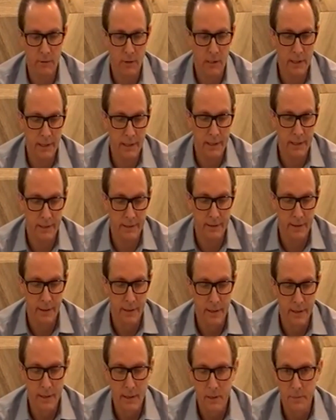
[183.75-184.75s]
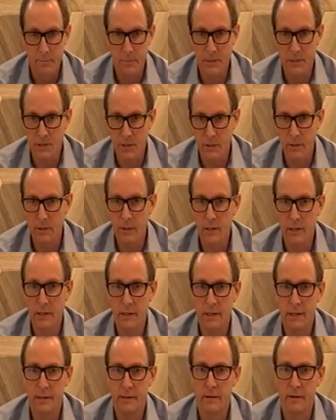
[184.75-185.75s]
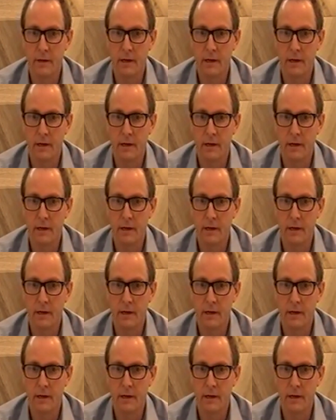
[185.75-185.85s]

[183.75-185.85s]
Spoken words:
running, and maternity,